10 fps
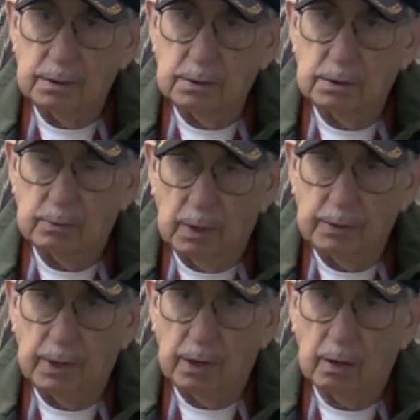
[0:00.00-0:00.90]
I went
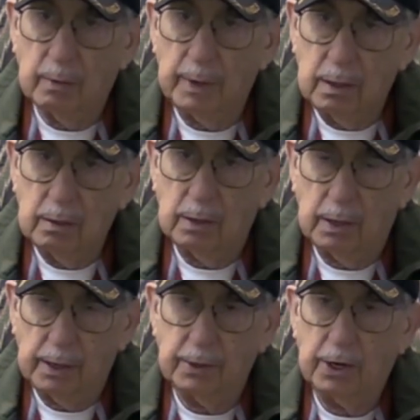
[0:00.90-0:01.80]

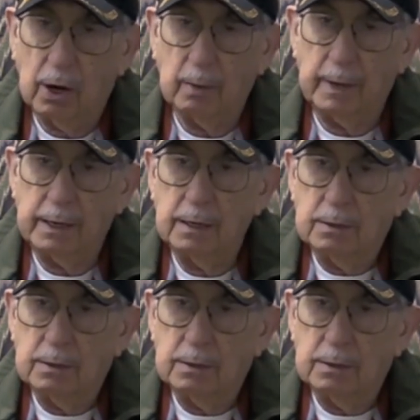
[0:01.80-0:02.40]
in the Army.